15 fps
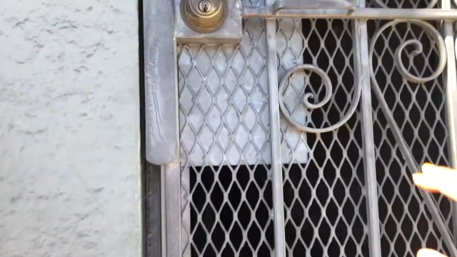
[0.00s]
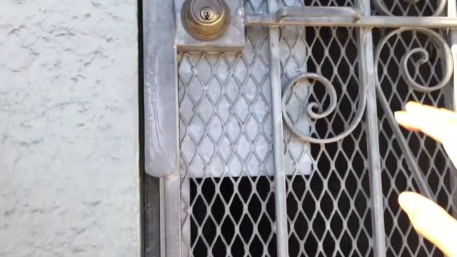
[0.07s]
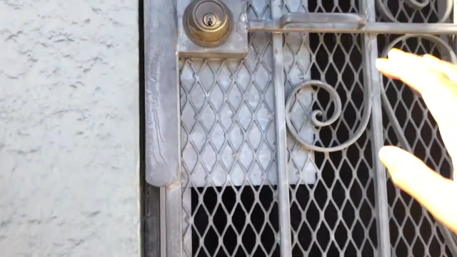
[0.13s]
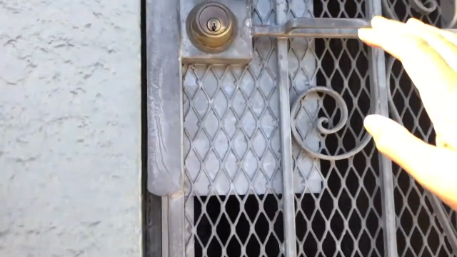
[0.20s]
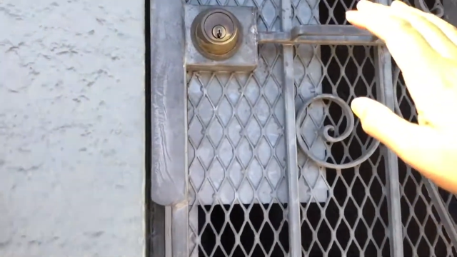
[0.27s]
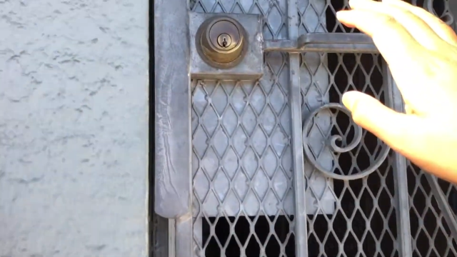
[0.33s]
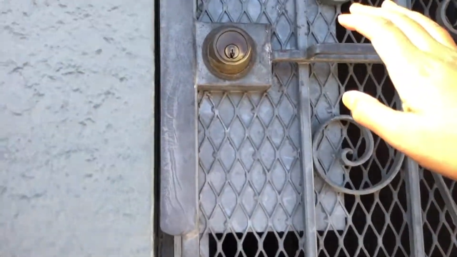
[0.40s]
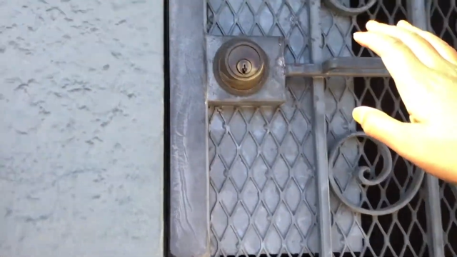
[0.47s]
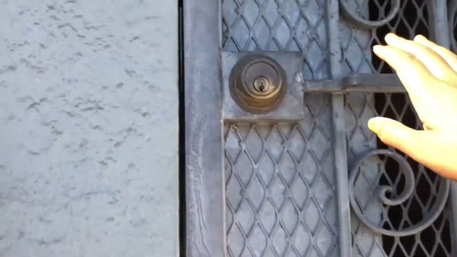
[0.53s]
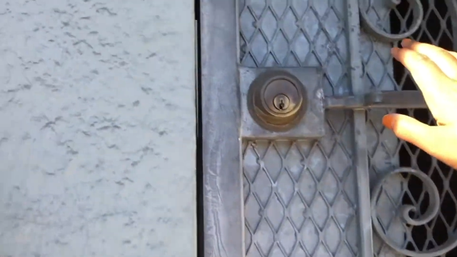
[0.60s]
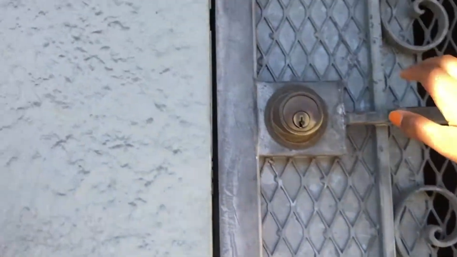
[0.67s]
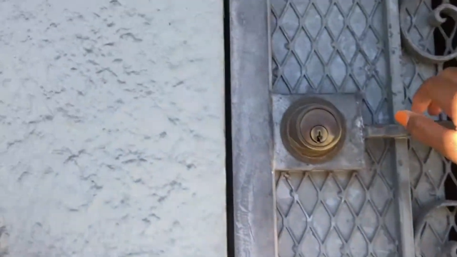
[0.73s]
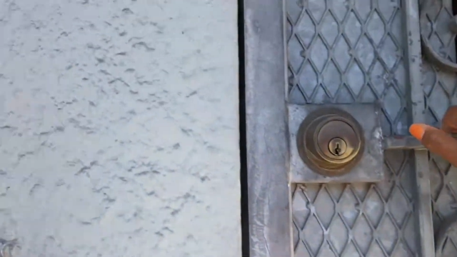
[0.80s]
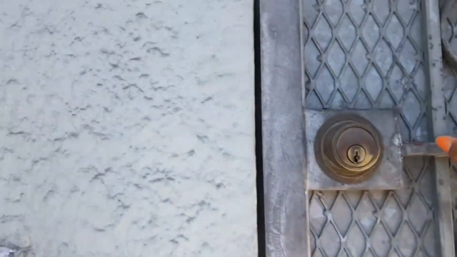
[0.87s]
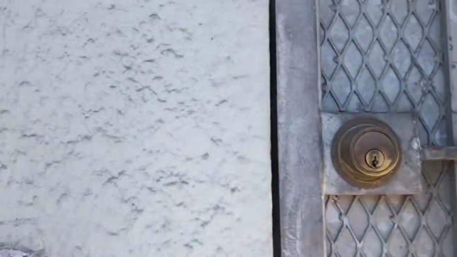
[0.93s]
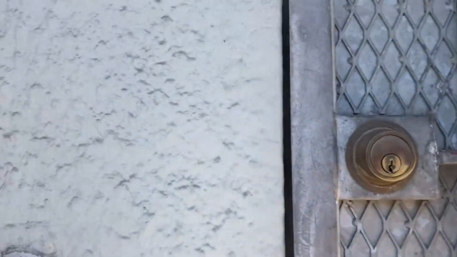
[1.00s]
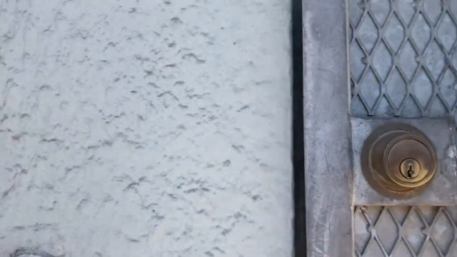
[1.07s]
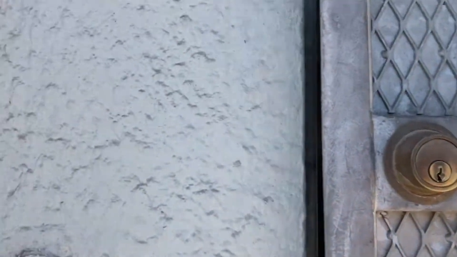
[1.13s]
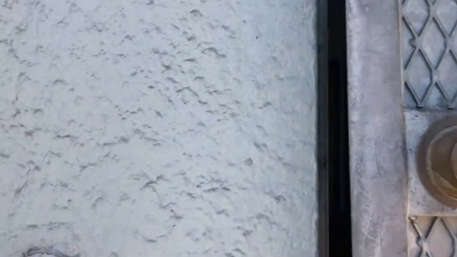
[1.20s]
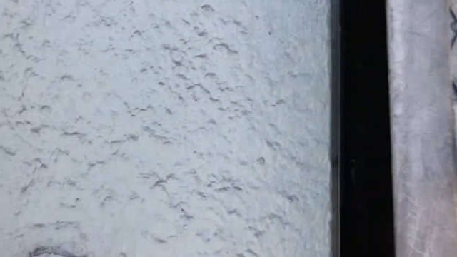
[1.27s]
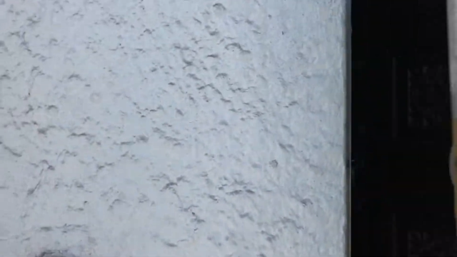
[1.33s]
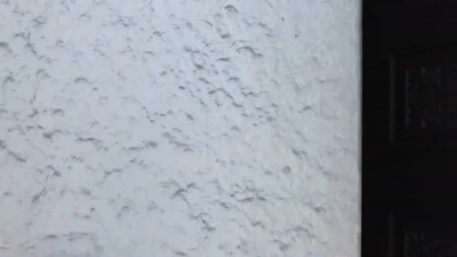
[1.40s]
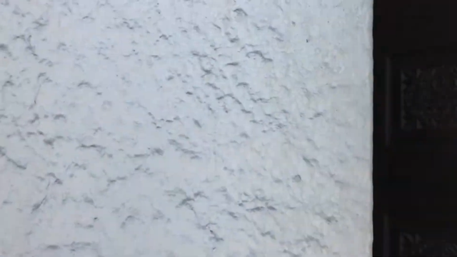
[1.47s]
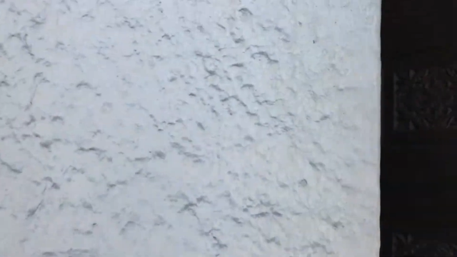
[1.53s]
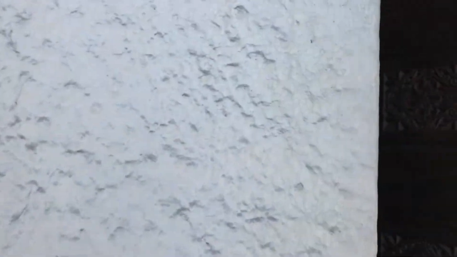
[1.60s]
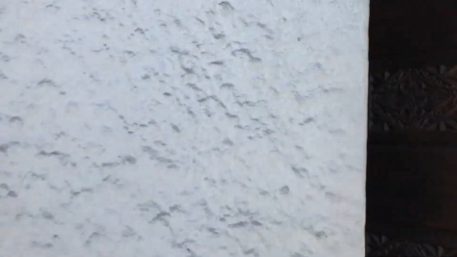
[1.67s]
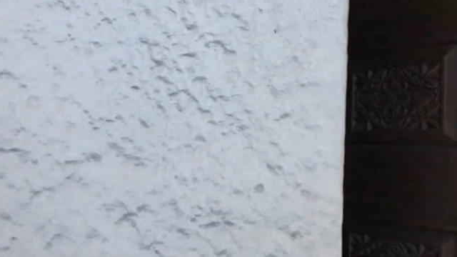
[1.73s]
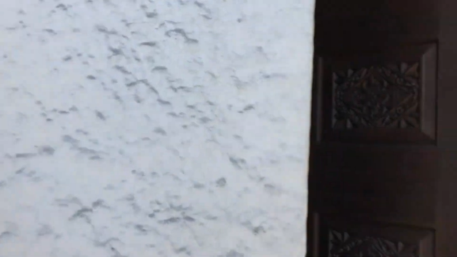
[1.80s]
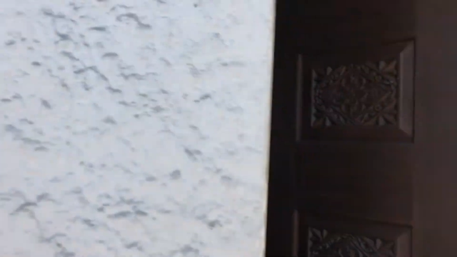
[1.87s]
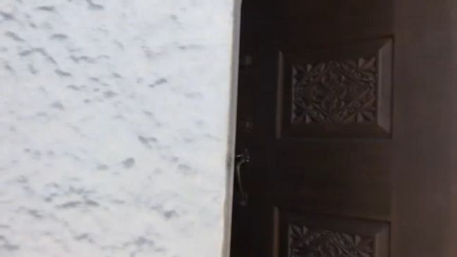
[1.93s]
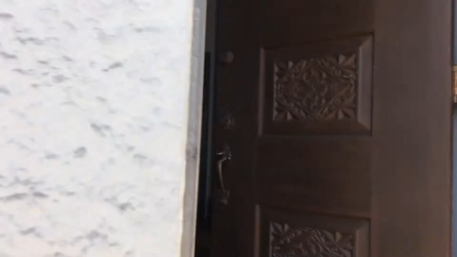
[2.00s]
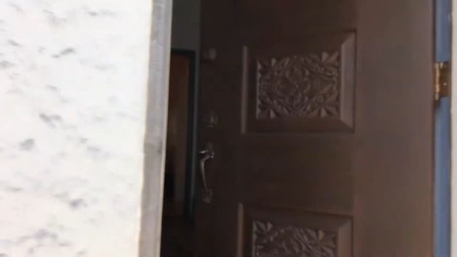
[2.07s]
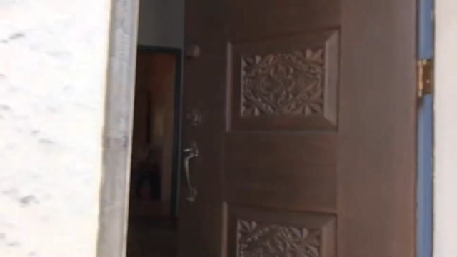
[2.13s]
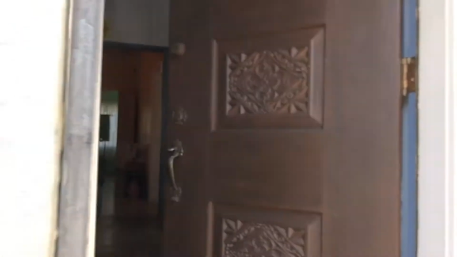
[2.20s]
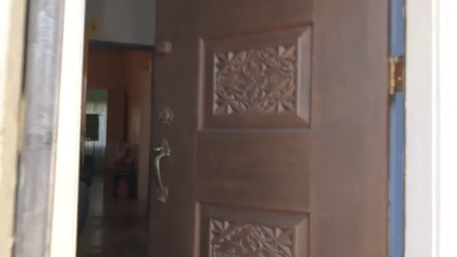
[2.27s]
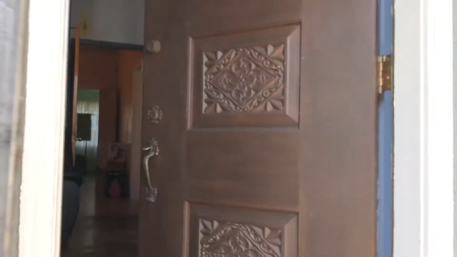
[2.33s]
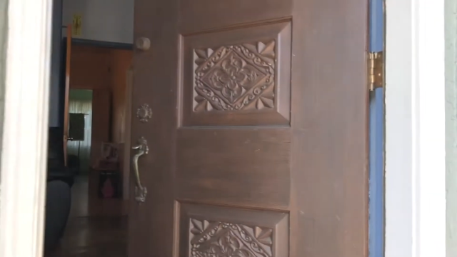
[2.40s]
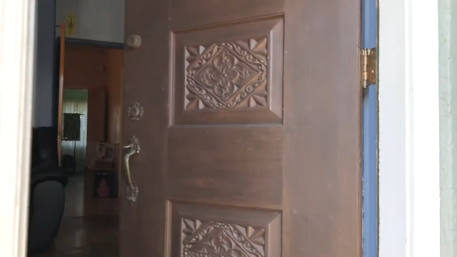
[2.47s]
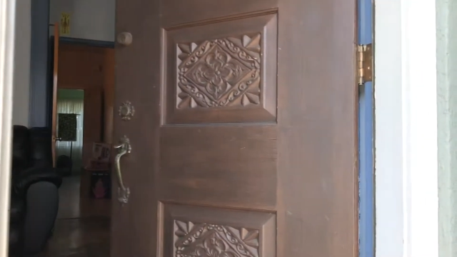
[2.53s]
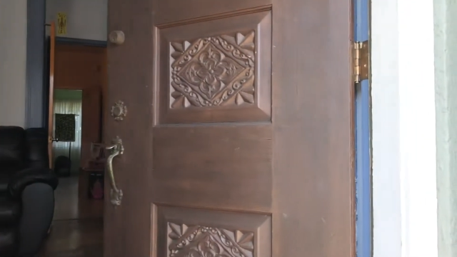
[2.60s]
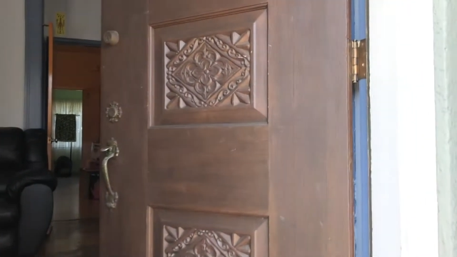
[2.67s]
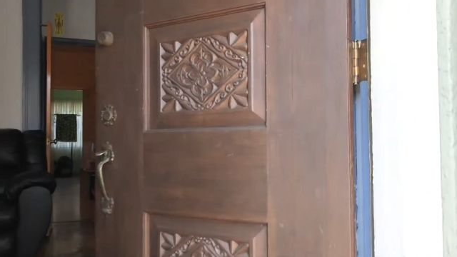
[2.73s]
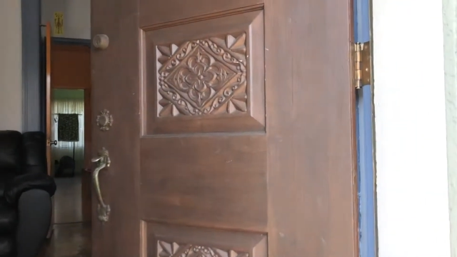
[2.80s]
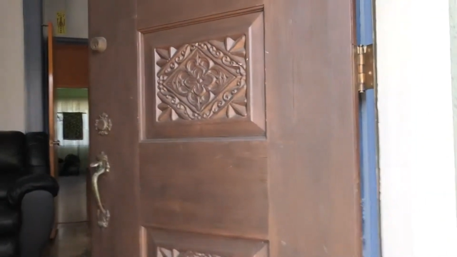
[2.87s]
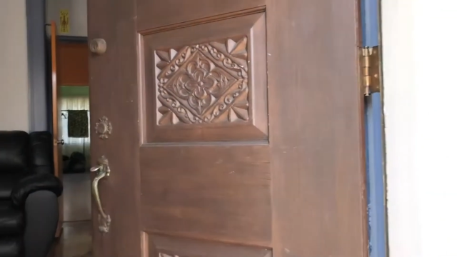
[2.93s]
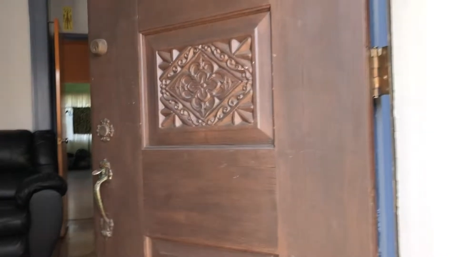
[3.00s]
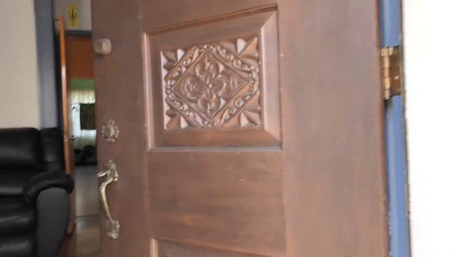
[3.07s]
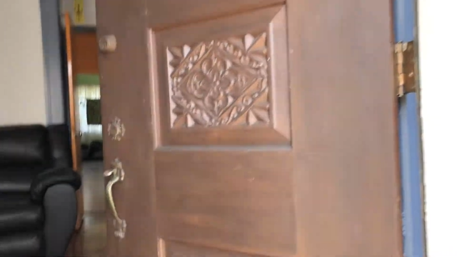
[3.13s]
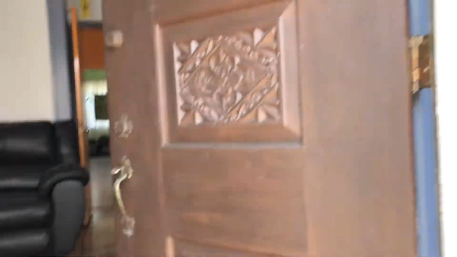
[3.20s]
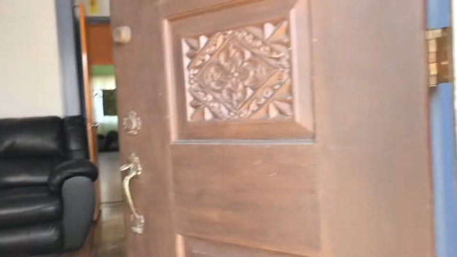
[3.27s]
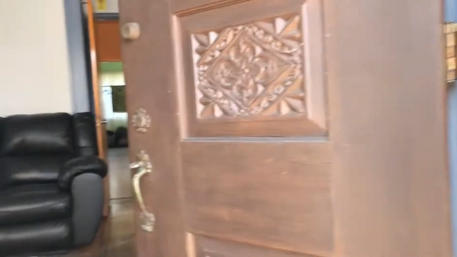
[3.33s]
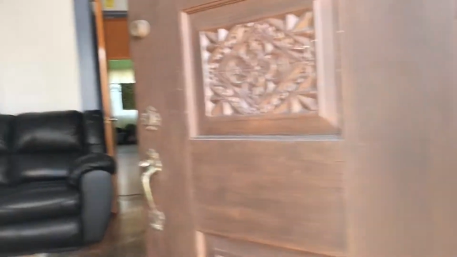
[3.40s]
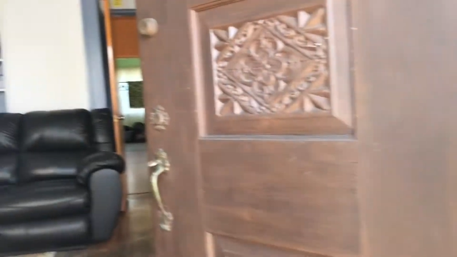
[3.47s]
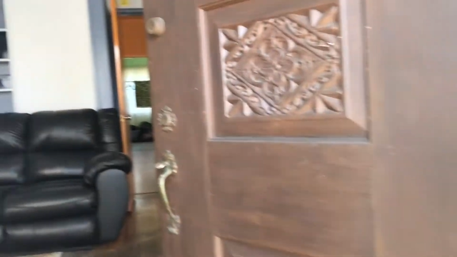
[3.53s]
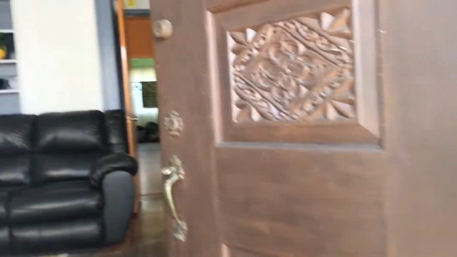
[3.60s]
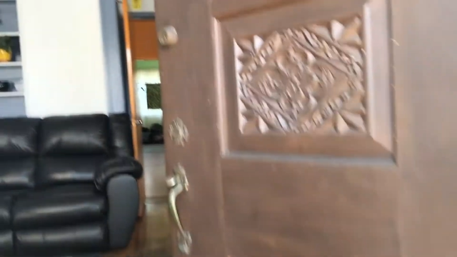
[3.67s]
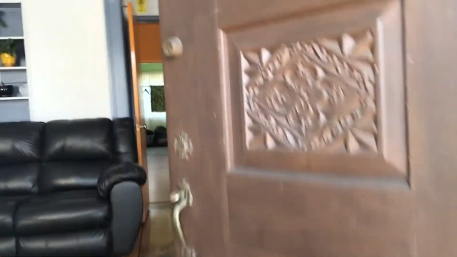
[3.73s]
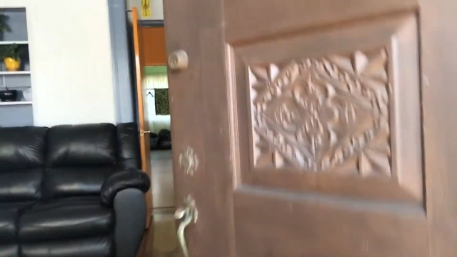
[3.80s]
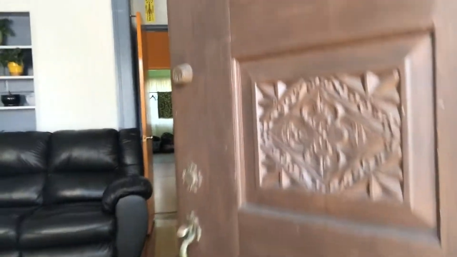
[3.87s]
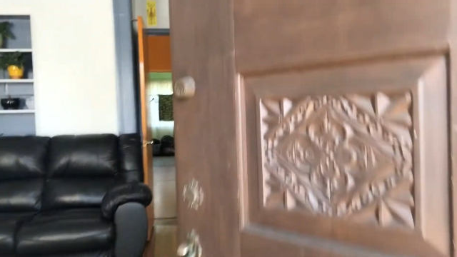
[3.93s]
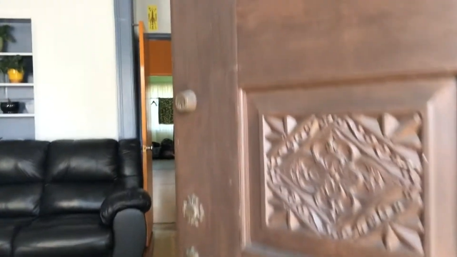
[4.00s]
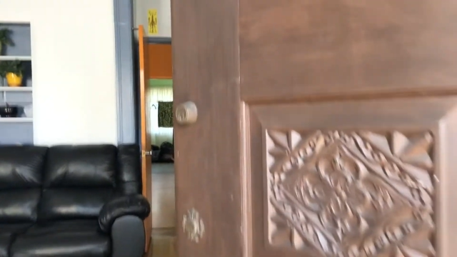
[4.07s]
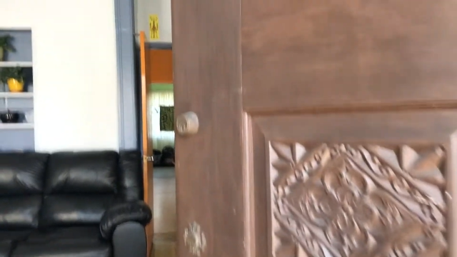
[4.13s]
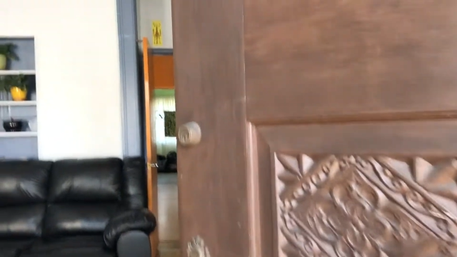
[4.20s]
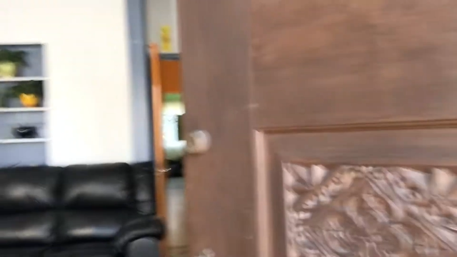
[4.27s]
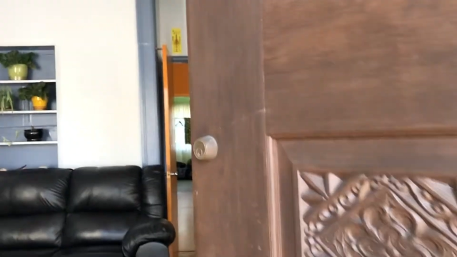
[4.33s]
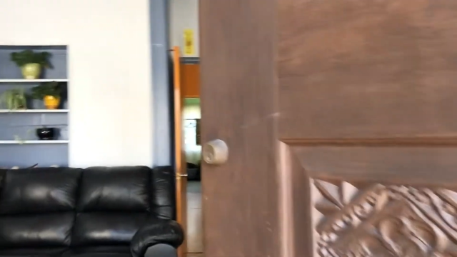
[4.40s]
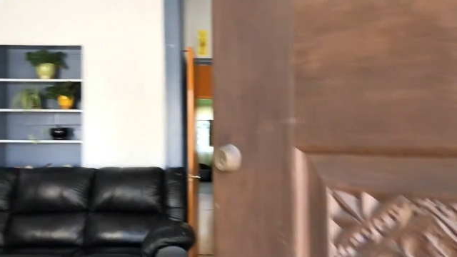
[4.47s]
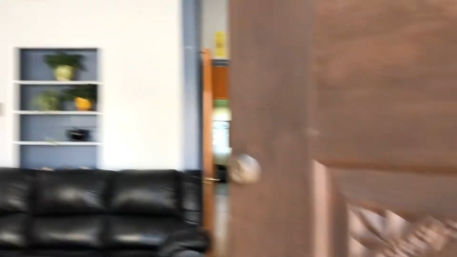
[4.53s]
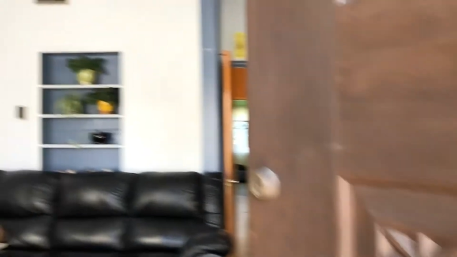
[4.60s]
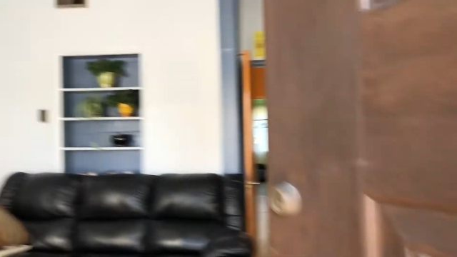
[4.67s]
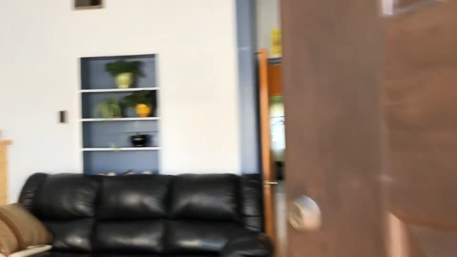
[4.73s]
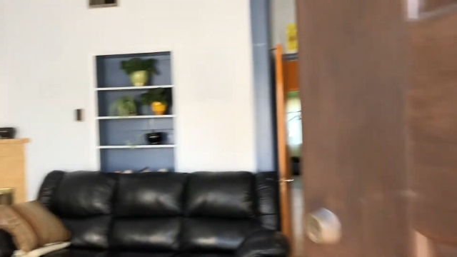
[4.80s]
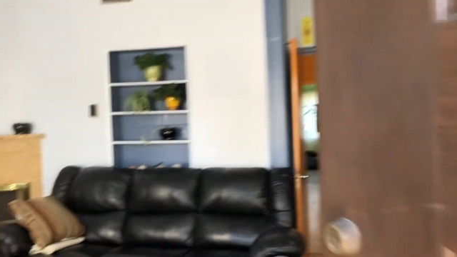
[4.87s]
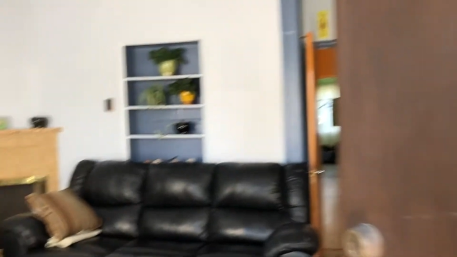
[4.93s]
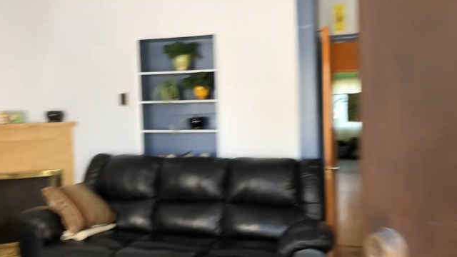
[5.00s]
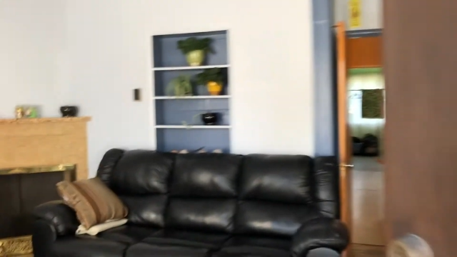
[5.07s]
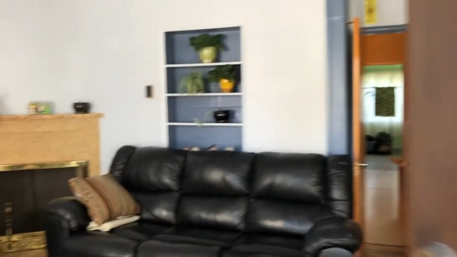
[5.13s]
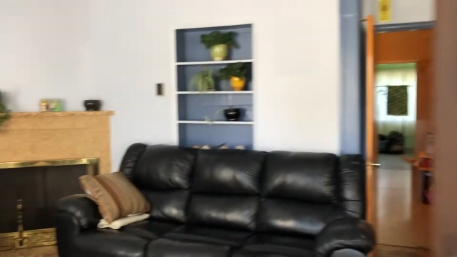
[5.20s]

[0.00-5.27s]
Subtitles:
No face is visible, so there are no lips to read.